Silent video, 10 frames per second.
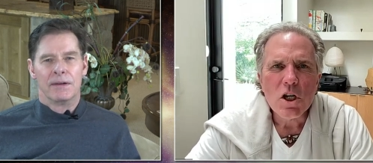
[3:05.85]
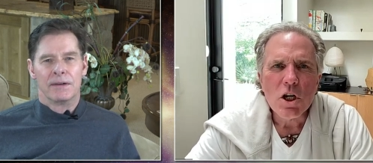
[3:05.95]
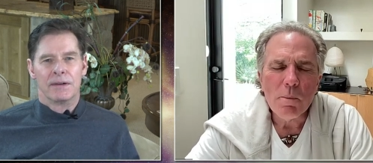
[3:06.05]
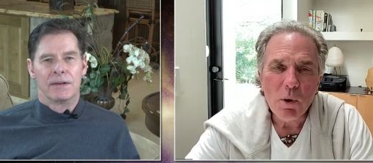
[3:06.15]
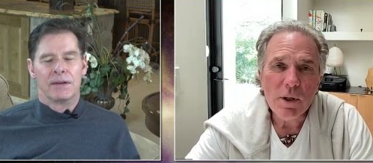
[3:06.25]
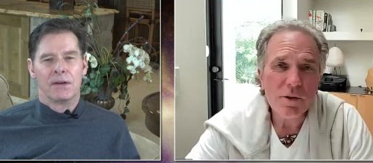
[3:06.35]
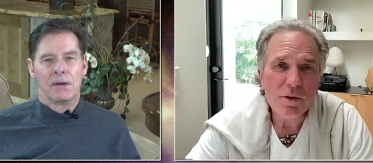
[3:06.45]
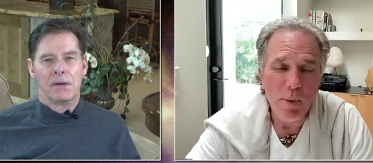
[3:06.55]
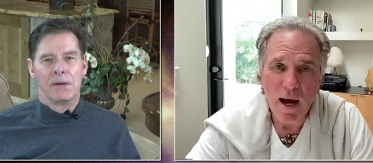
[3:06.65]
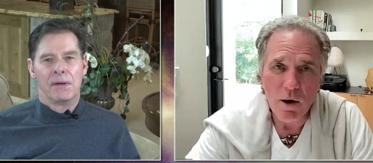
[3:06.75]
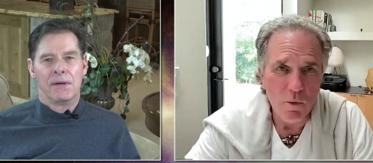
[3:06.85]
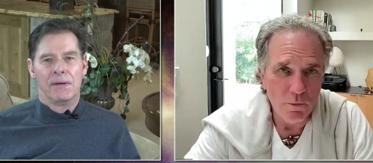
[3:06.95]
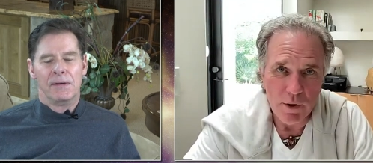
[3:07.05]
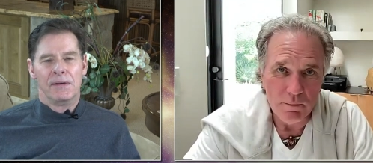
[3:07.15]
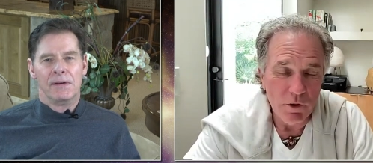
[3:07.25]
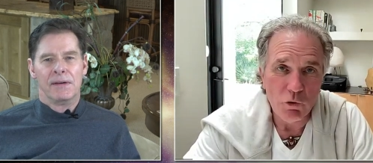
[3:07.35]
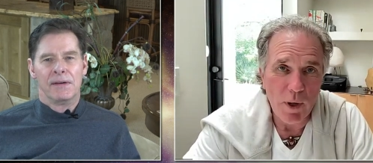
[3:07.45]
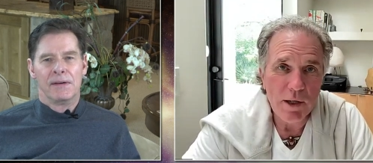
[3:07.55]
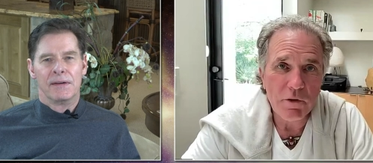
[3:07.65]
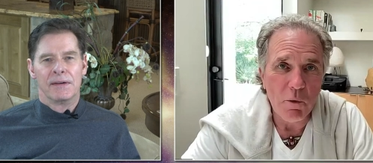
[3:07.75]
Speaker 1: The book is about the, the
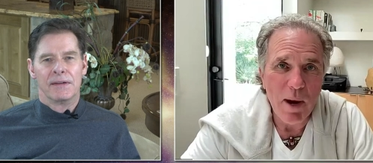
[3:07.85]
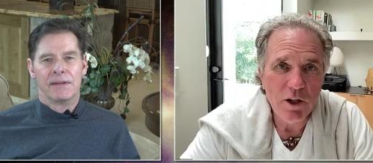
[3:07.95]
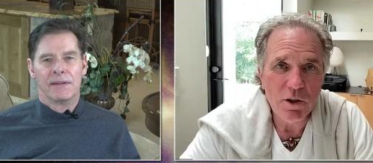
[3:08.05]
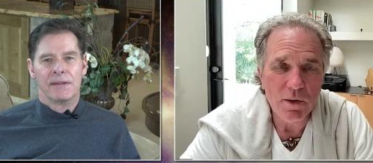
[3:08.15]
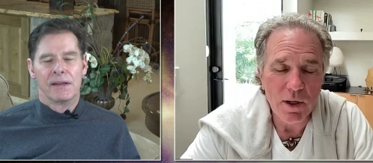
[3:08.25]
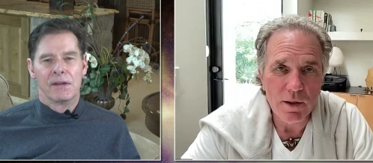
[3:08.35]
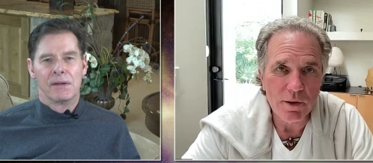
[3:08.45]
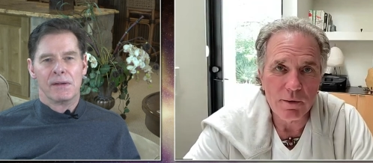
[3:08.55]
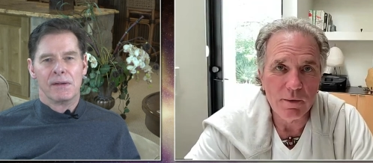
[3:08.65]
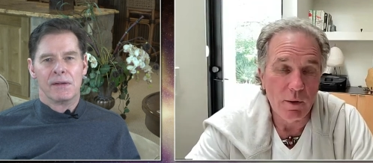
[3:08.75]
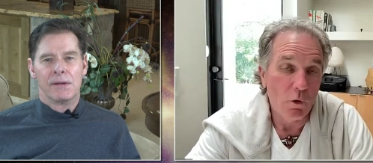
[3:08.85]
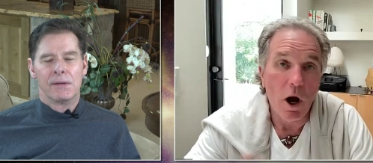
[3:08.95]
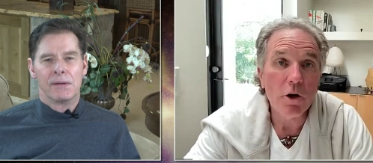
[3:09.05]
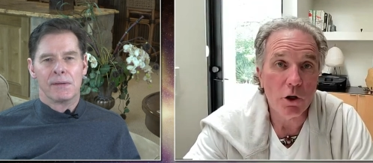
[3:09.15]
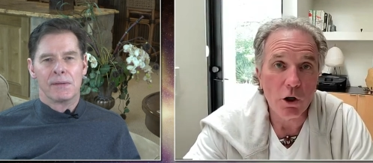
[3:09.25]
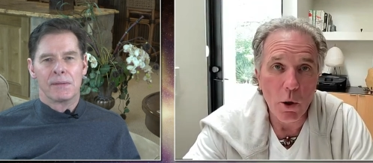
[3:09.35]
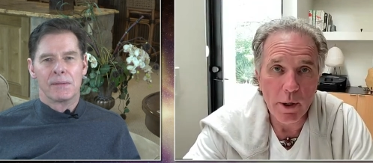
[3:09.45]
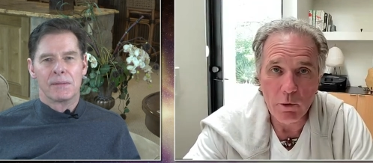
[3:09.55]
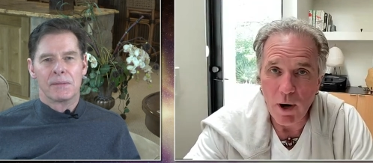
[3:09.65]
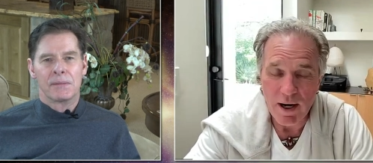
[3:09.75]
transformation that is that we're
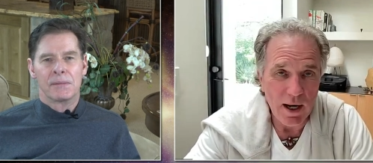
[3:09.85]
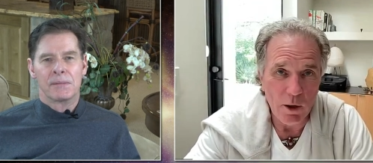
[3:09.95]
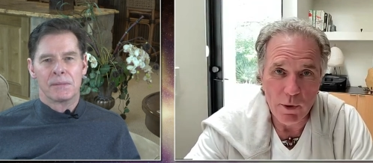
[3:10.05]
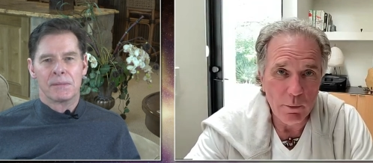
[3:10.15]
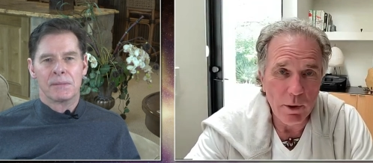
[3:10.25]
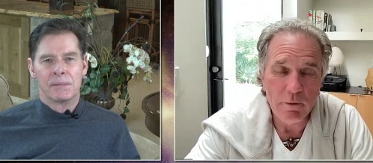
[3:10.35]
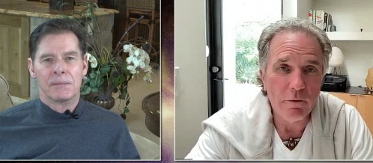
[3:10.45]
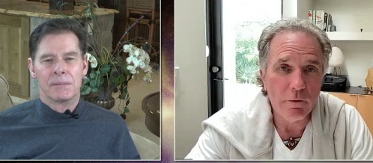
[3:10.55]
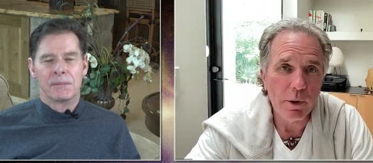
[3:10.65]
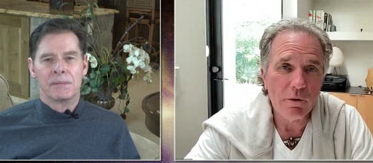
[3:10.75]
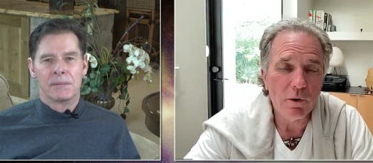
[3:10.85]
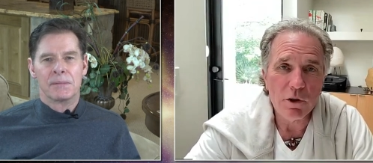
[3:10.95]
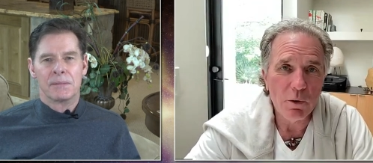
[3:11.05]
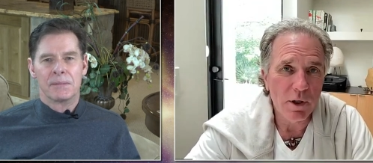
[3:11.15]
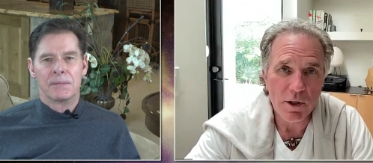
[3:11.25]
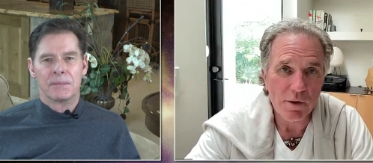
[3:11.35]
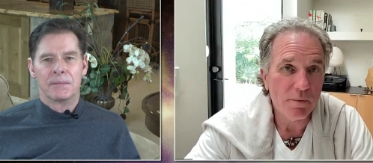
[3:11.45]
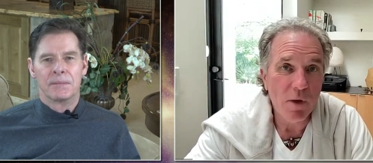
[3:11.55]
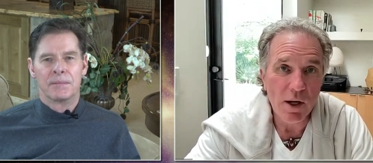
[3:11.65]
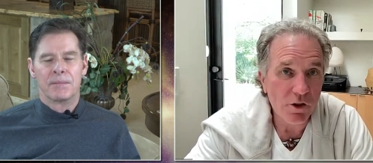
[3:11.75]
undergoing right now. We, we refer to it as
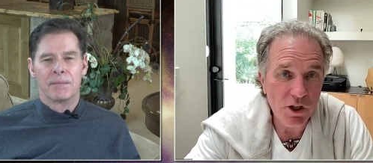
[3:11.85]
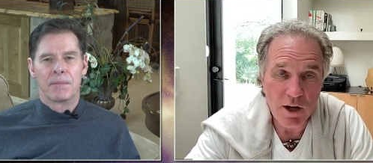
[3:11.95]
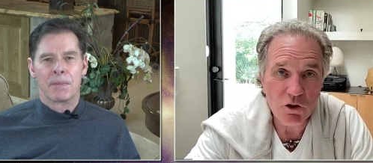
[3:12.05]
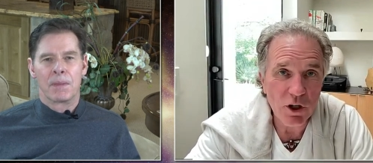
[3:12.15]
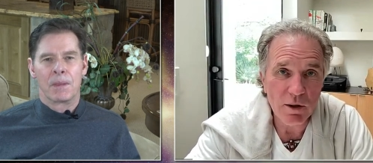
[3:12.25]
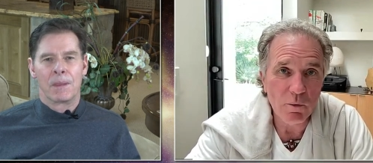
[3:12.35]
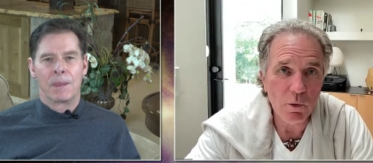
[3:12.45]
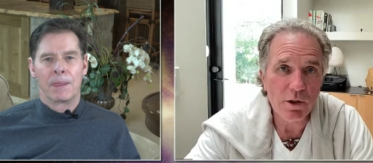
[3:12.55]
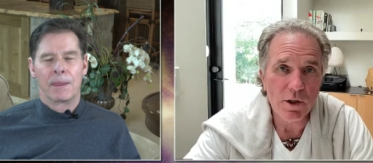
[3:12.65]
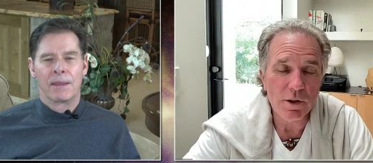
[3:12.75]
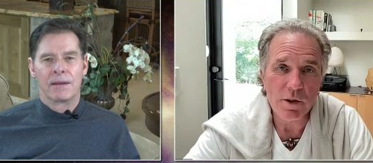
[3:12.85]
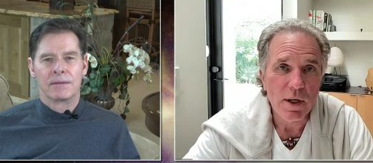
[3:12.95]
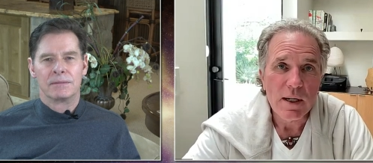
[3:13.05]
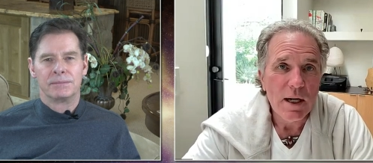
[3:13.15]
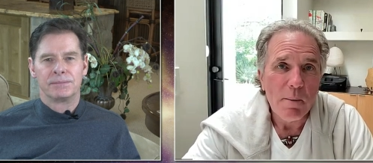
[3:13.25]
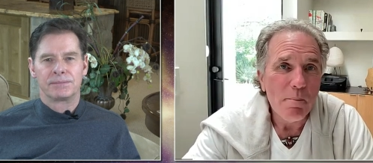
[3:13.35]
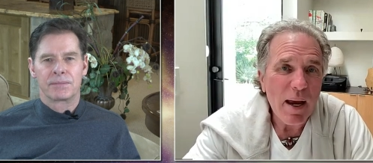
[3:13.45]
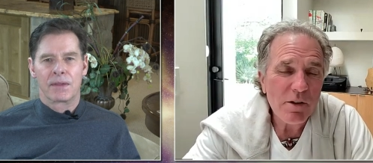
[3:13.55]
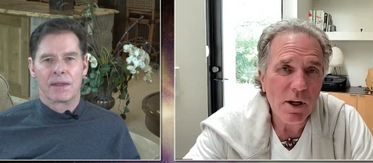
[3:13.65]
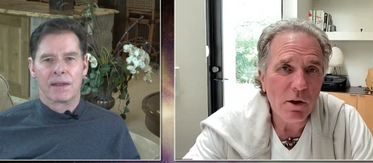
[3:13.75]
ascension, which is
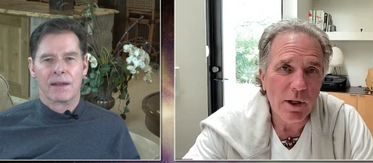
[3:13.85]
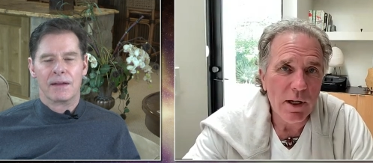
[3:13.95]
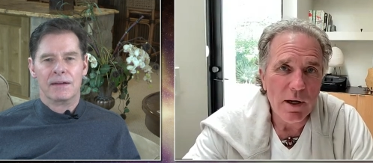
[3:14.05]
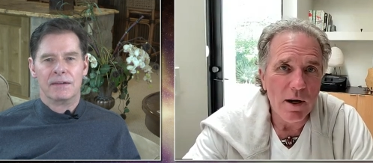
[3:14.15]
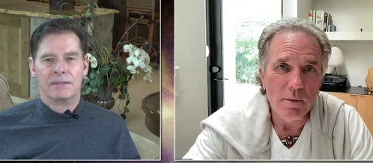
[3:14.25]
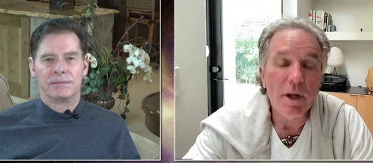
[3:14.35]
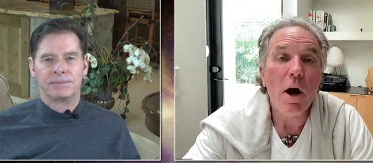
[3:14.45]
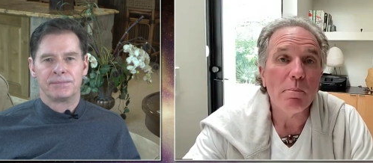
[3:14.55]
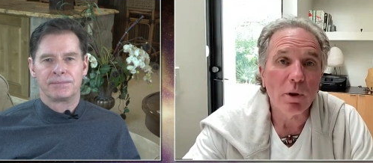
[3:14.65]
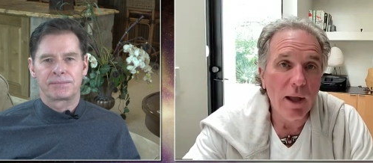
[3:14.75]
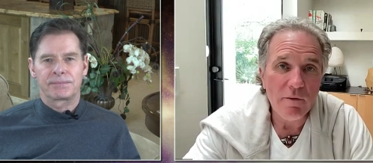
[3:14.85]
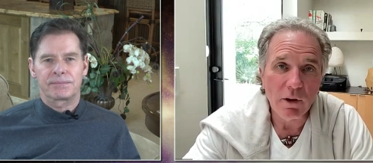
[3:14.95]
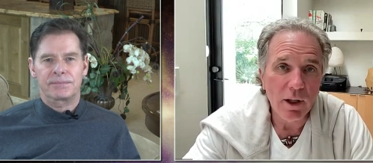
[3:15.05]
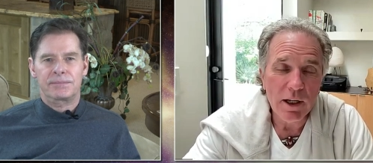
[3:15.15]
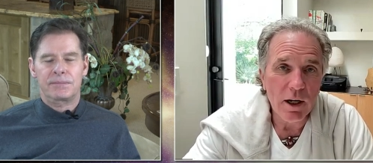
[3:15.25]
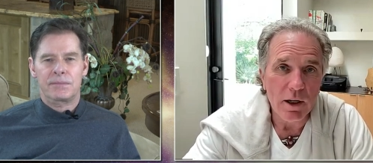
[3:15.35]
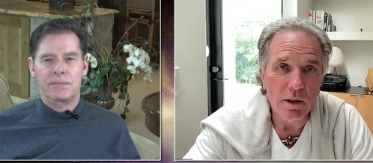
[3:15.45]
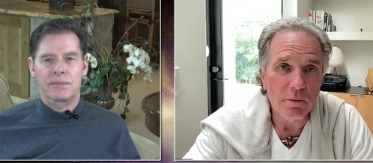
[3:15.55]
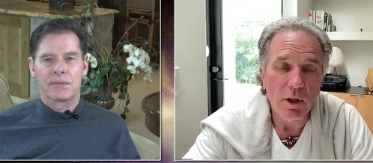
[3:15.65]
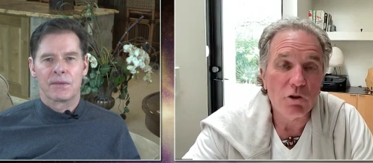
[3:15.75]
basically a, uh, an upleveling,
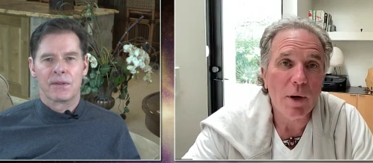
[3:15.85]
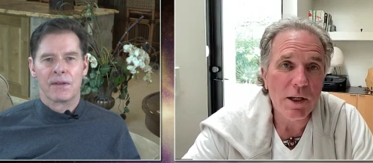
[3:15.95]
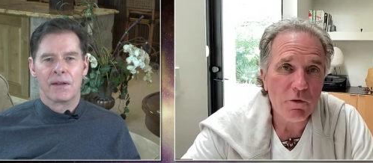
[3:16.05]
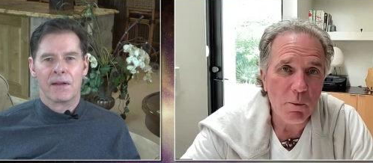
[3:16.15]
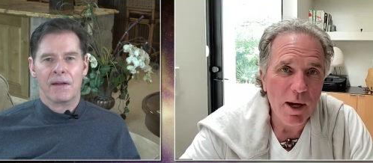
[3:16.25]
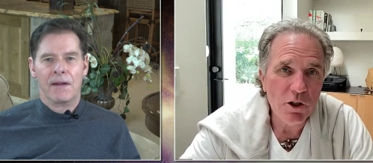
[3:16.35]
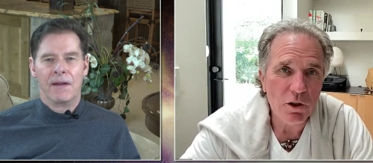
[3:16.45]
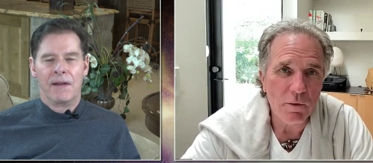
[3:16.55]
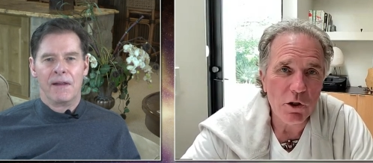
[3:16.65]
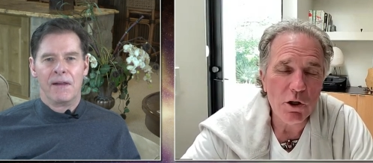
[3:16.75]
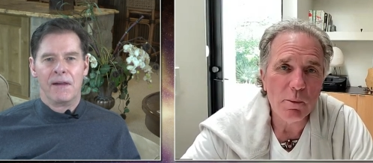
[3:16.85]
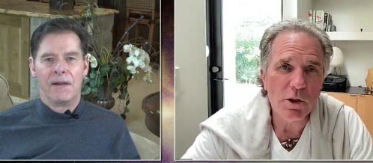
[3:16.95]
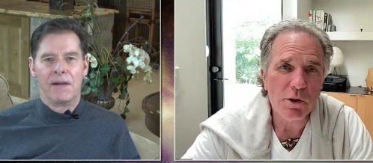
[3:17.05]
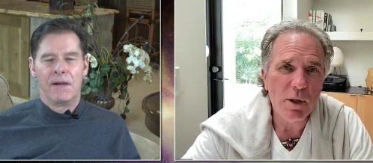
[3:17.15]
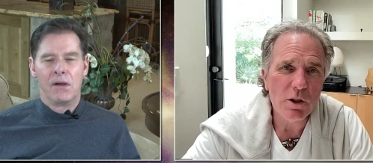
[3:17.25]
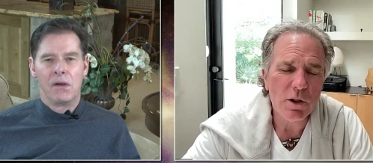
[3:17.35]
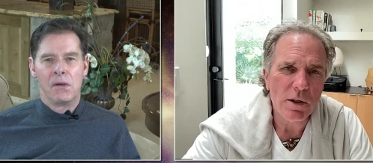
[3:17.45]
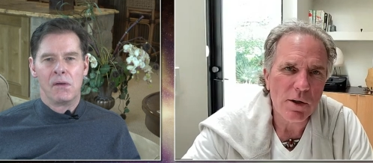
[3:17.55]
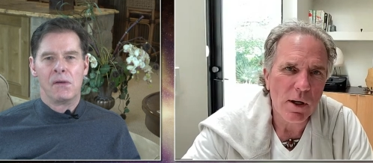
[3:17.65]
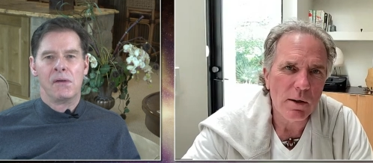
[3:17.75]
a, a transformation of the human
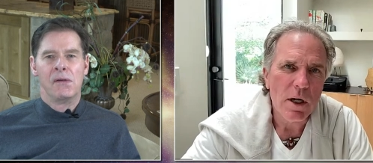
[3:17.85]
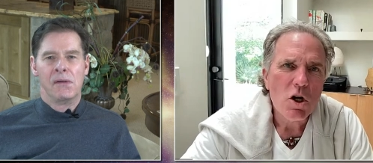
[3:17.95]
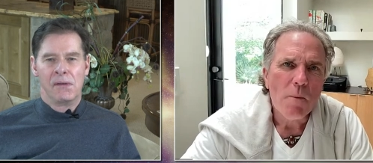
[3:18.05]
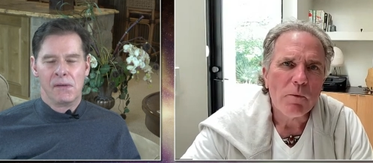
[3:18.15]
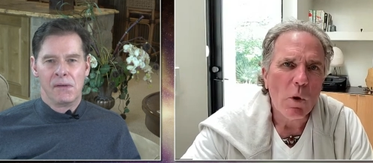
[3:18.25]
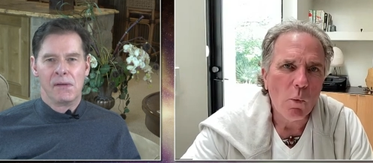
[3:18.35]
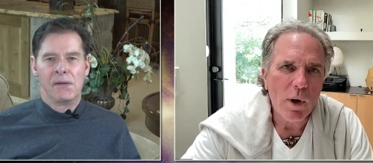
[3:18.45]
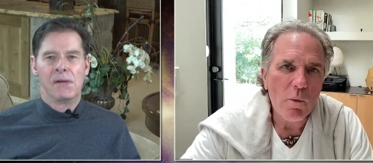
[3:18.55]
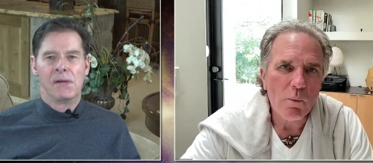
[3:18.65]
species. And what I